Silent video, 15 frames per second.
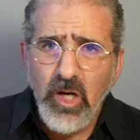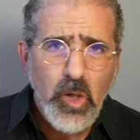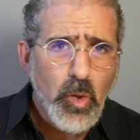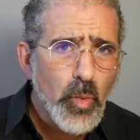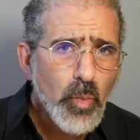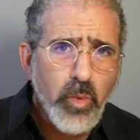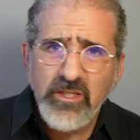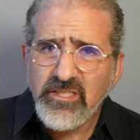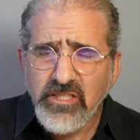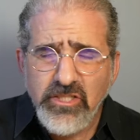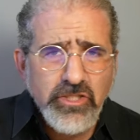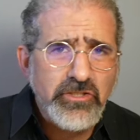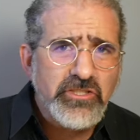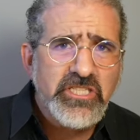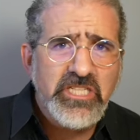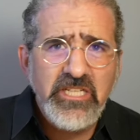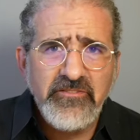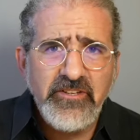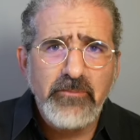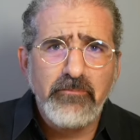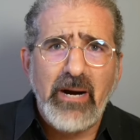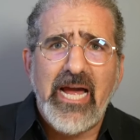What does your
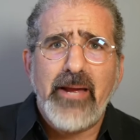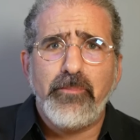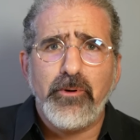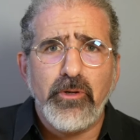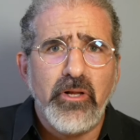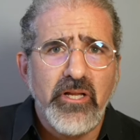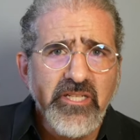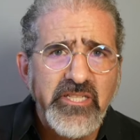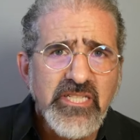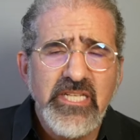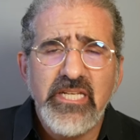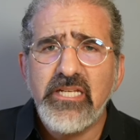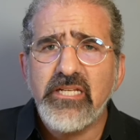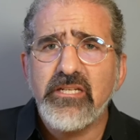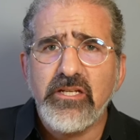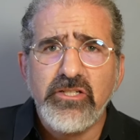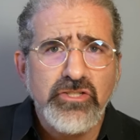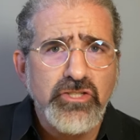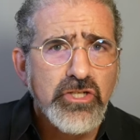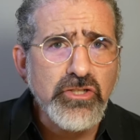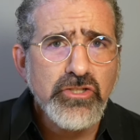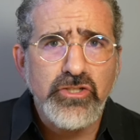TV Bible need
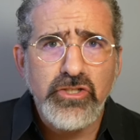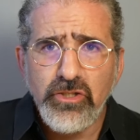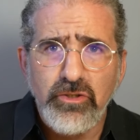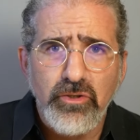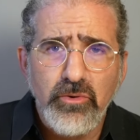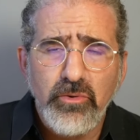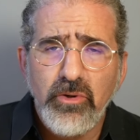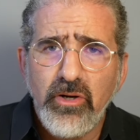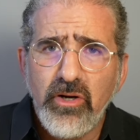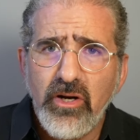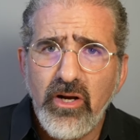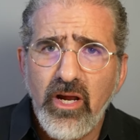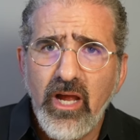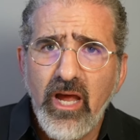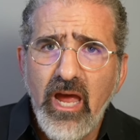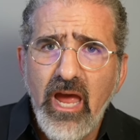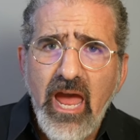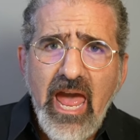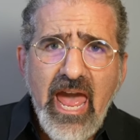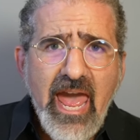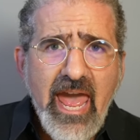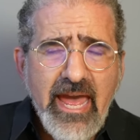to do?
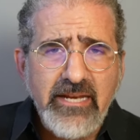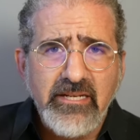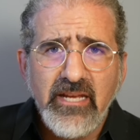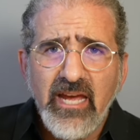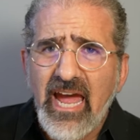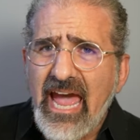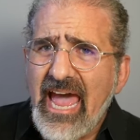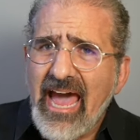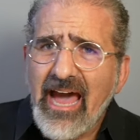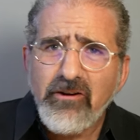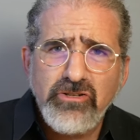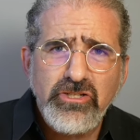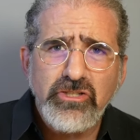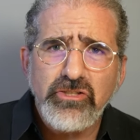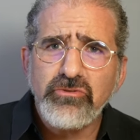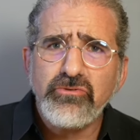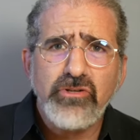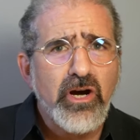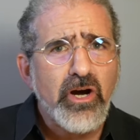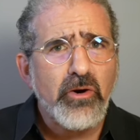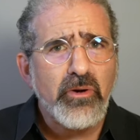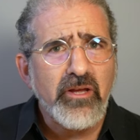And how do you
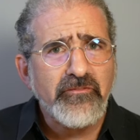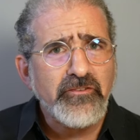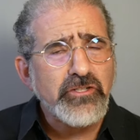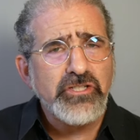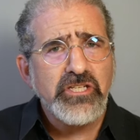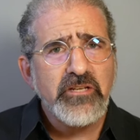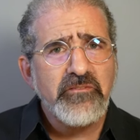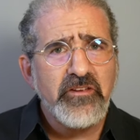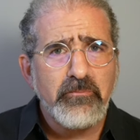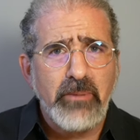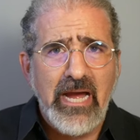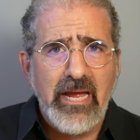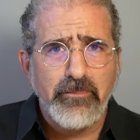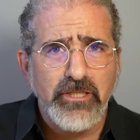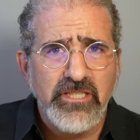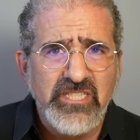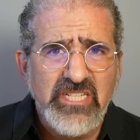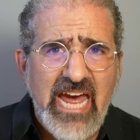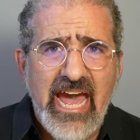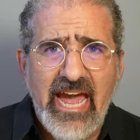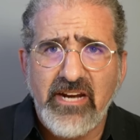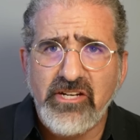know if your TV Bible is
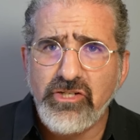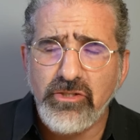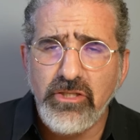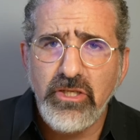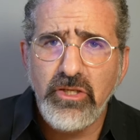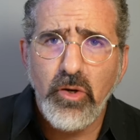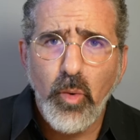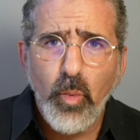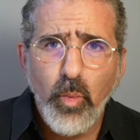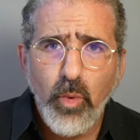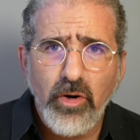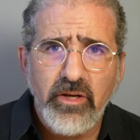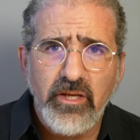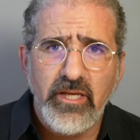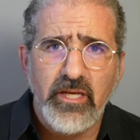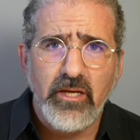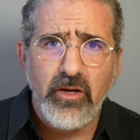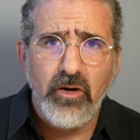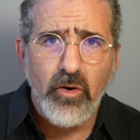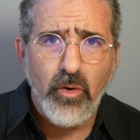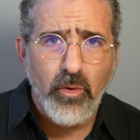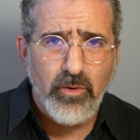actually working
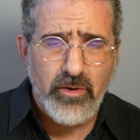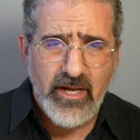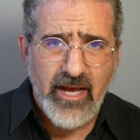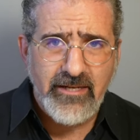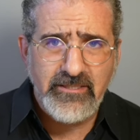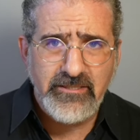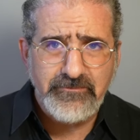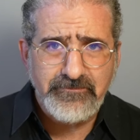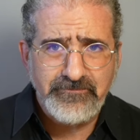or not?